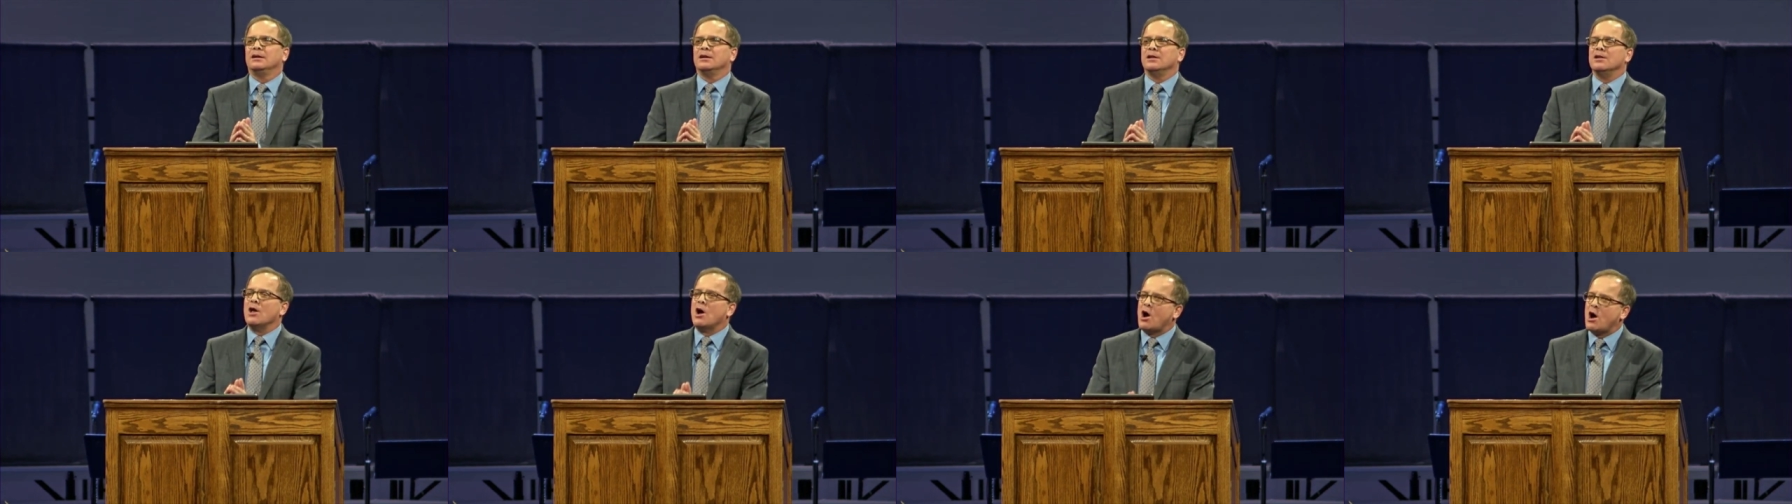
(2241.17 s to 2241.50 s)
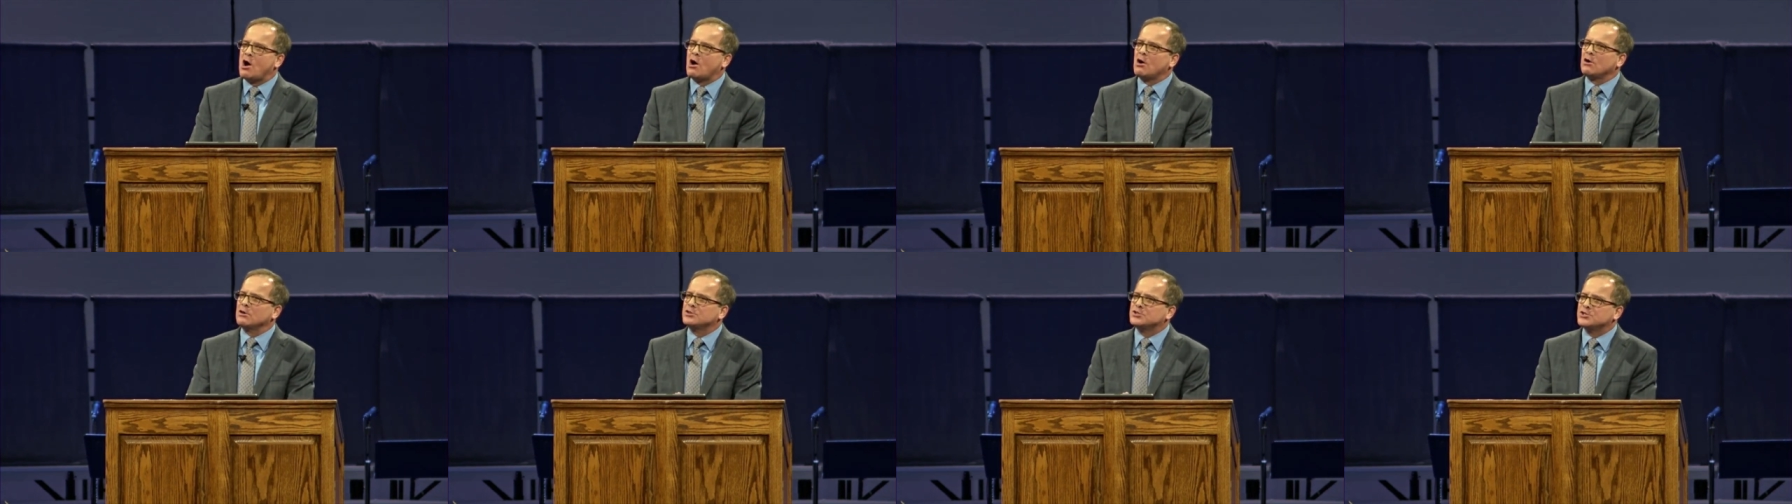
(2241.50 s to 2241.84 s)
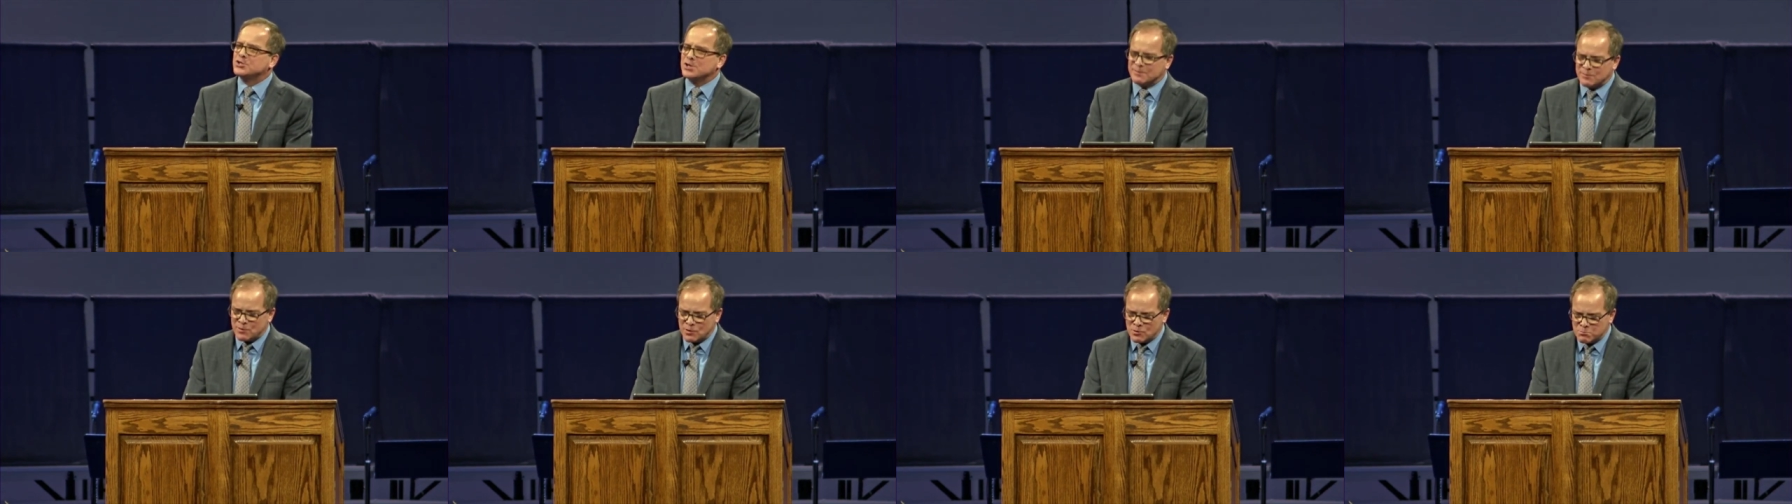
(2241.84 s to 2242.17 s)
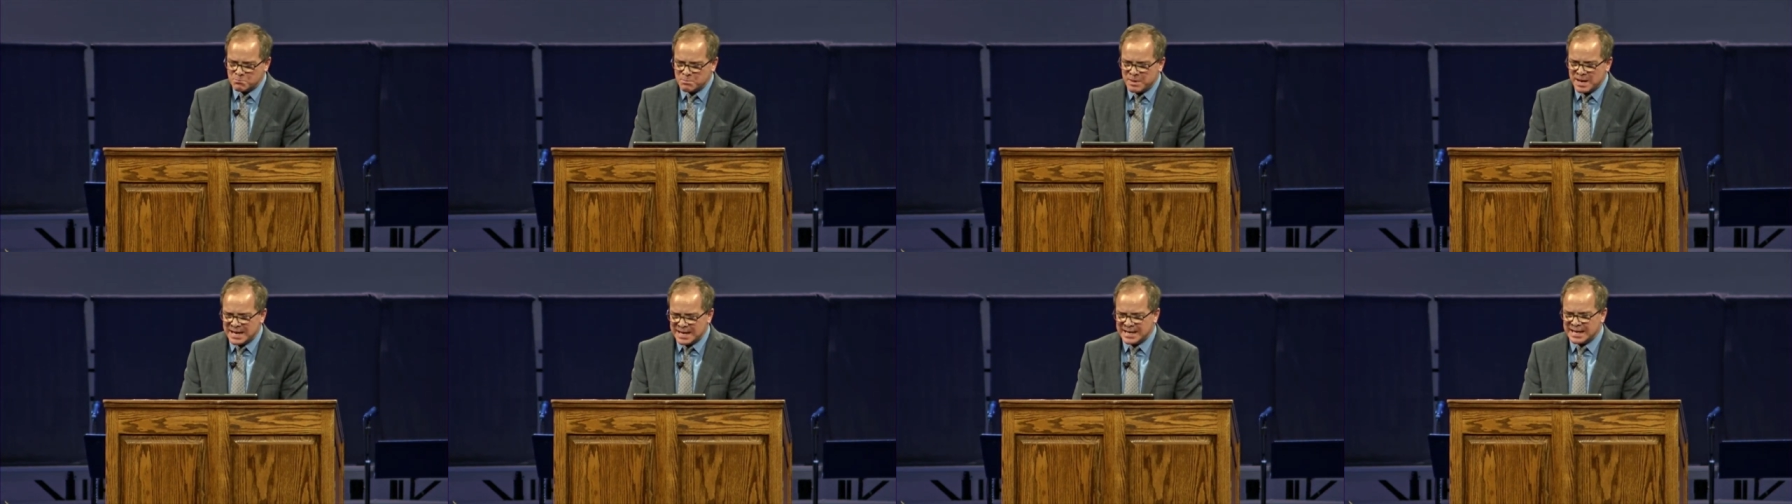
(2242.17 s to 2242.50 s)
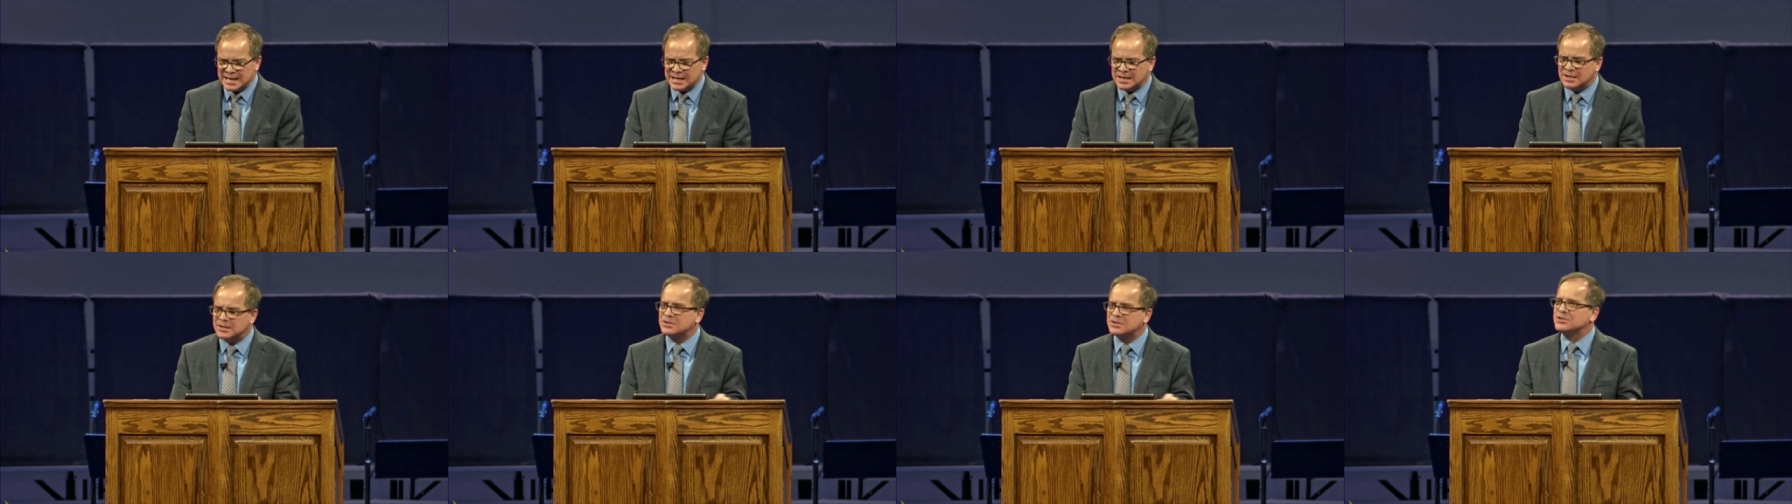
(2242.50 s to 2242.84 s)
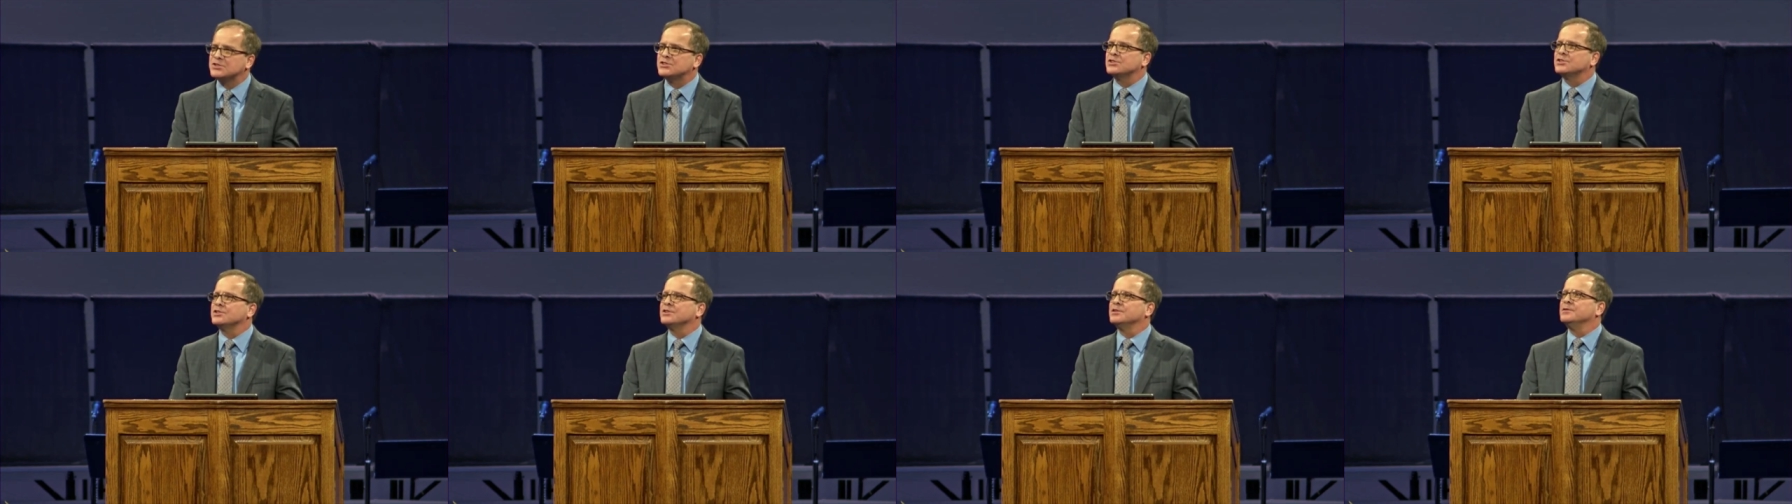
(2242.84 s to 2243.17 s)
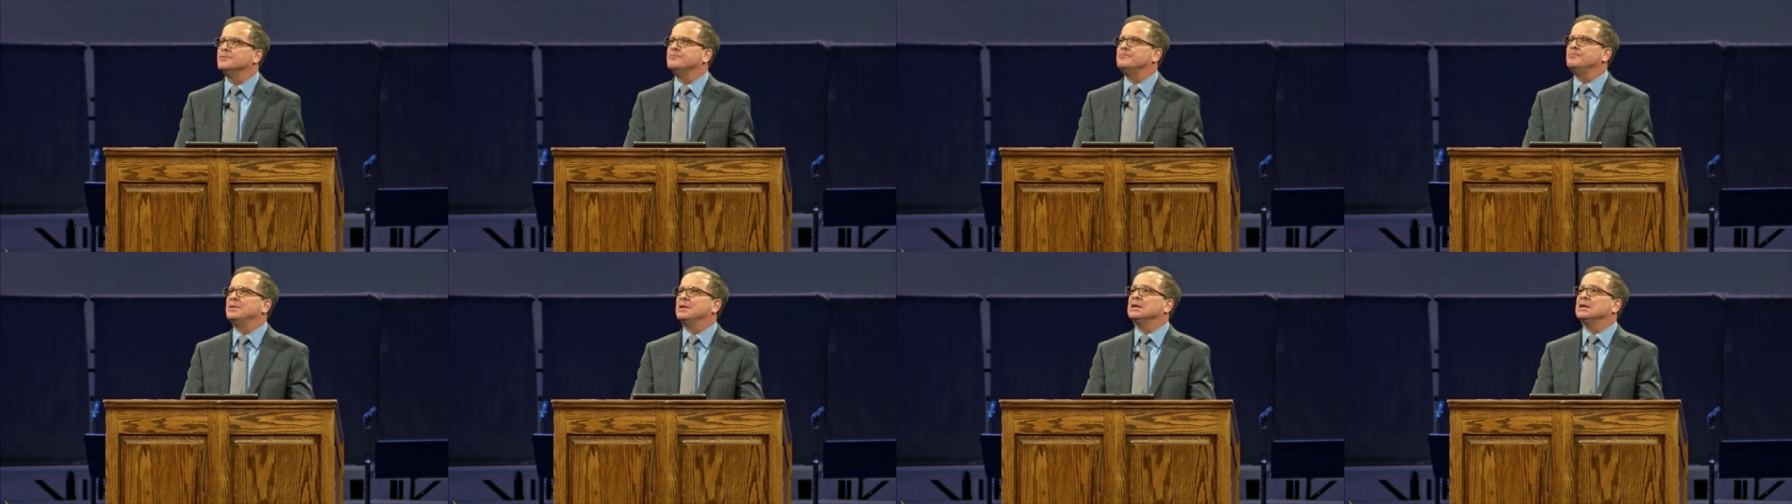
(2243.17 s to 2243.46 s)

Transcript: and hearts of obedience,